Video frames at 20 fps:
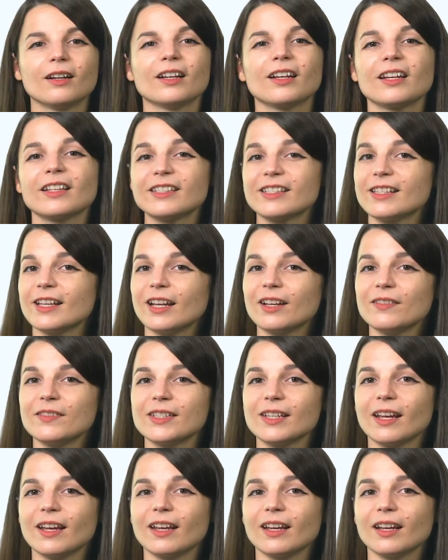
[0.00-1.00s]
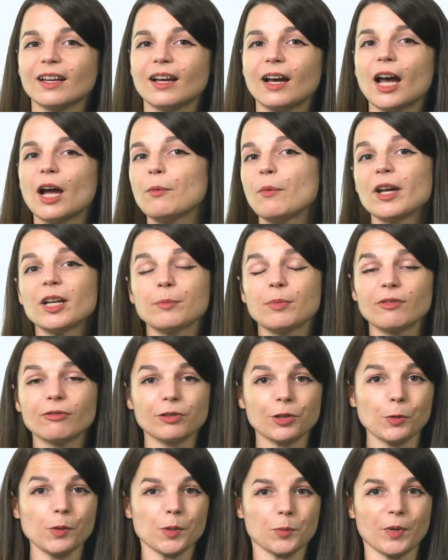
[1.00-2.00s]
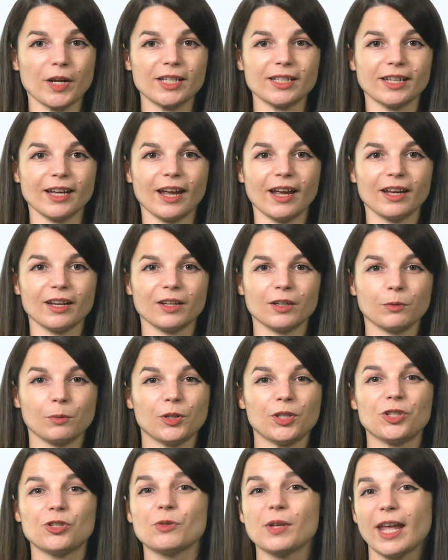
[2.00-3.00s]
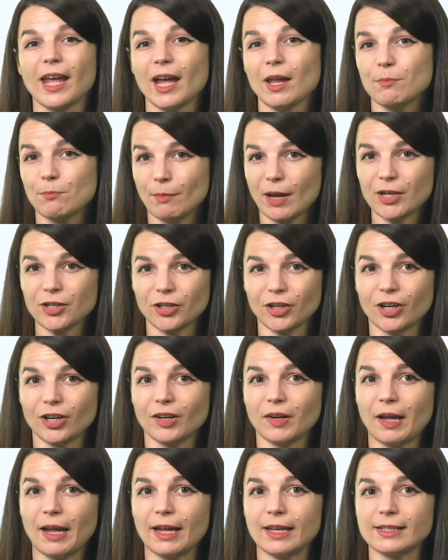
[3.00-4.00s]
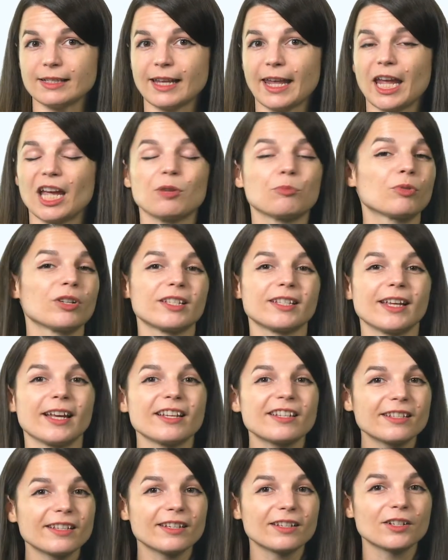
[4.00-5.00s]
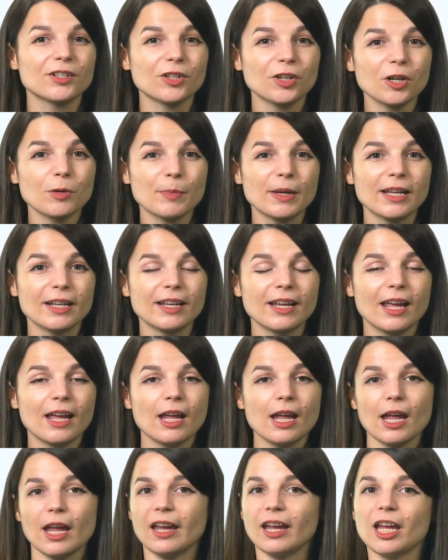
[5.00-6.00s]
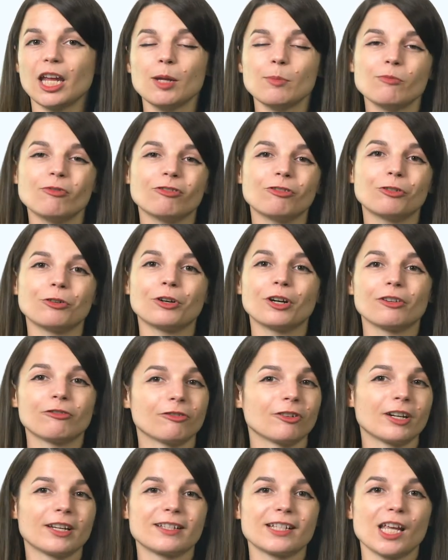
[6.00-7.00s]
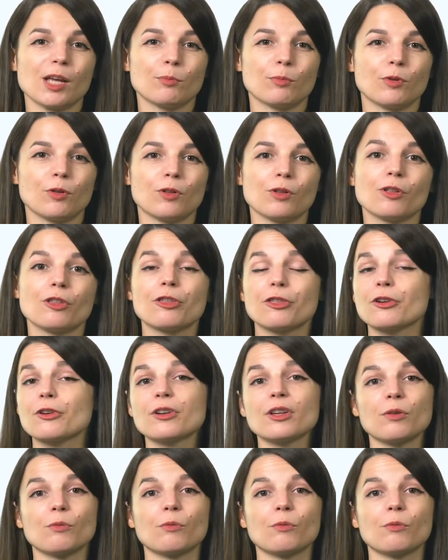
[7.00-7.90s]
Instead of saying, I want to be fluent one day, which you can't measure and can't precisely determine, aim for example, 30